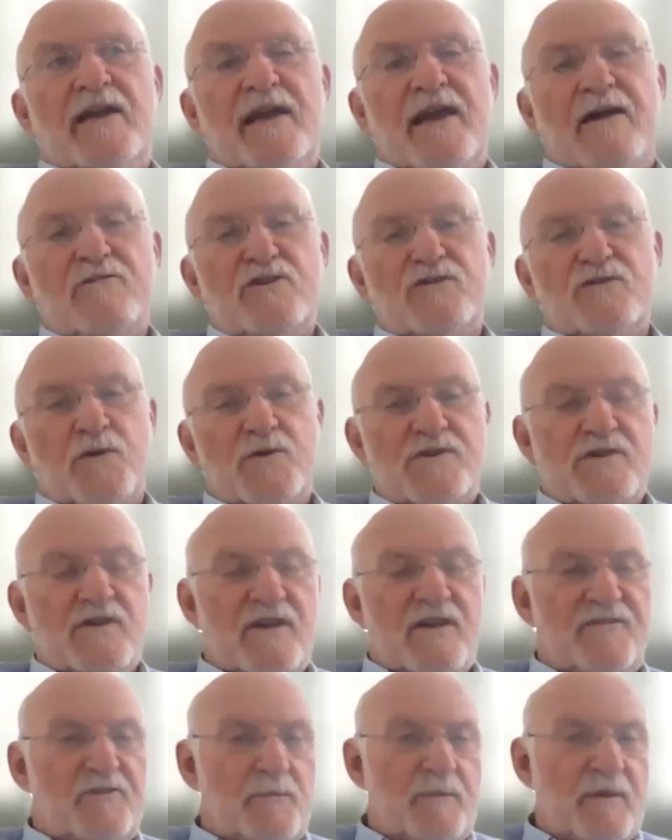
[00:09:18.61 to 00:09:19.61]
And I was fortunate
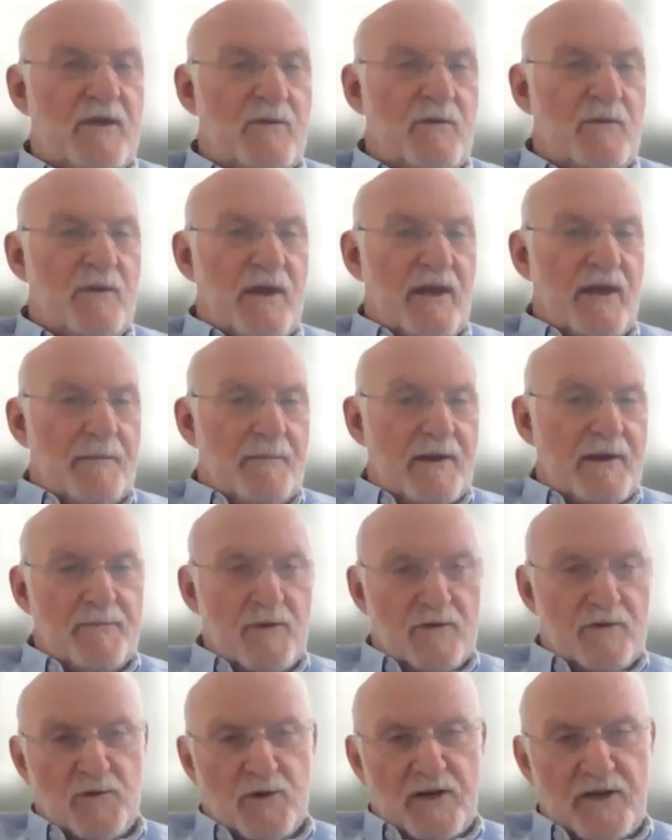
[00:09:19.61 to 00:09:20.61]
enough to be a
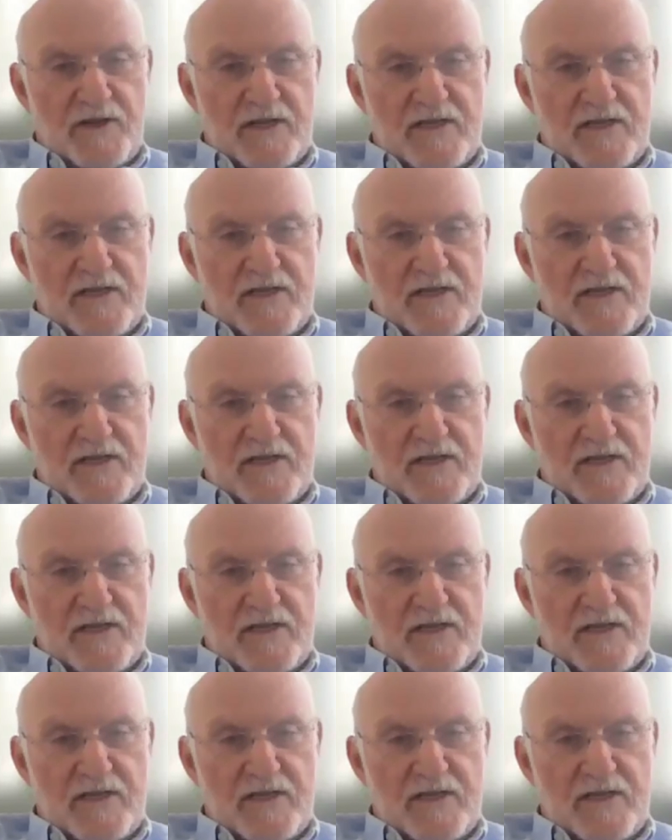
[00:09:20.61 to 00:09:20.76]
member of one of